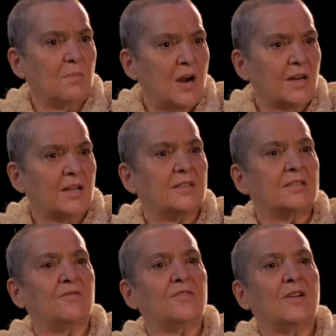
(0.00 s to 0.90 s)

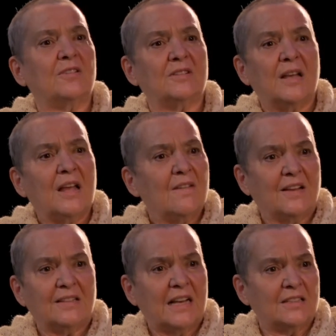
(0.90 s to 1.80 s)
markets and found these
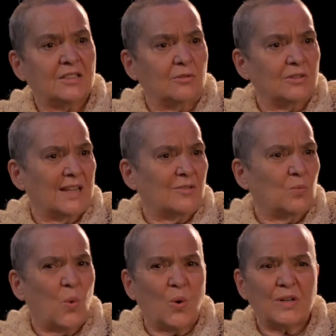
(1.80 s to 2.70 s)
fantastic old
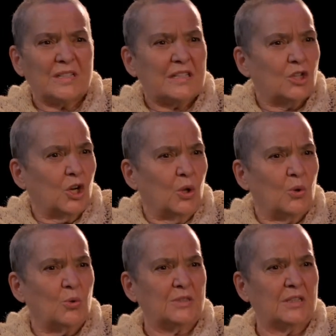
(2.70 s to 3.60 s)
Edwardian
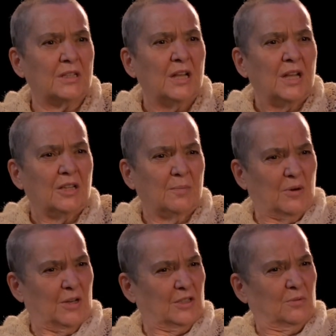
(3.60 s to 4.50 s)
clothes, and the
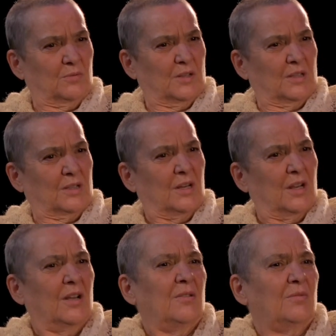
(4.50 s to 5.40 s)
boys would wear,
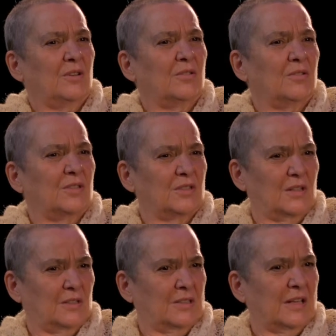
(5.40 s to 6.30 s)
well, you know,
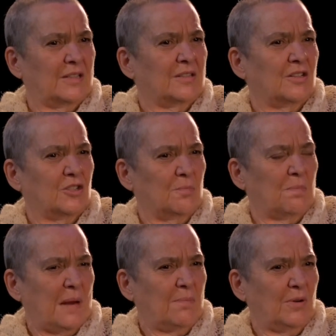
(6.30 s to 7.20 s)
the slight Sergeant
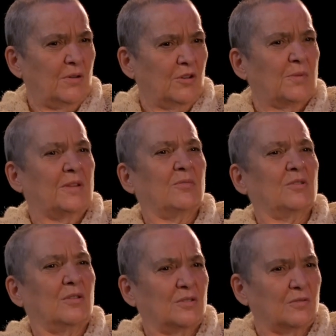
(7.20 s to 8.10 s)
Pepper look, but there
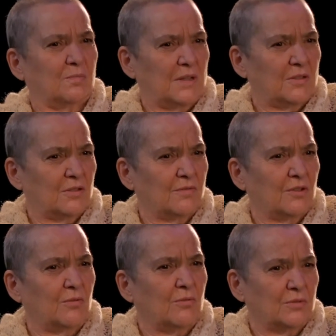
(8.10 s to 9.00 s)
would also be a sort of
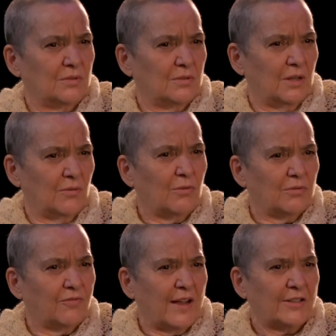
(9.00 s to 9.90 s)
an
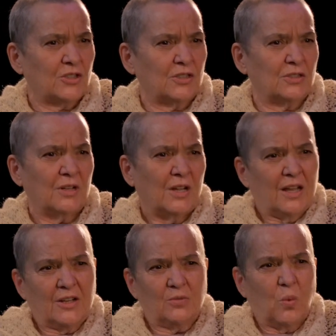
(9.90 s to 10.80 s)
old-fashioned
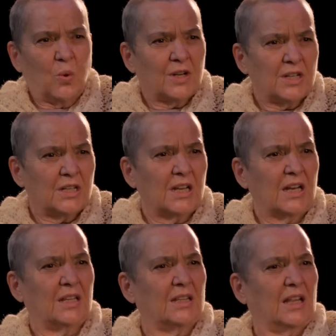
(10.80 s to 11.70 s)
Edwardian
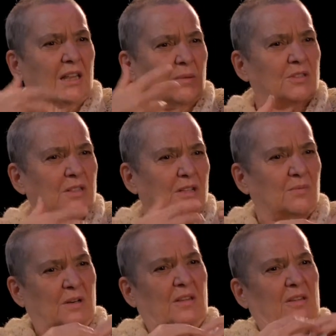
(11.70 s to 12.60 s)
kind of thing. They were starting
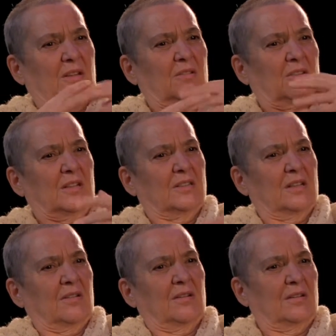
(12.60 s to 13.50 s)
to wear, you know, things
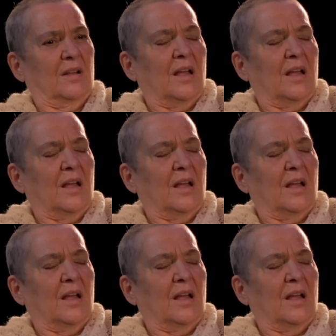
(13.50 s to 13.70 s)
in there,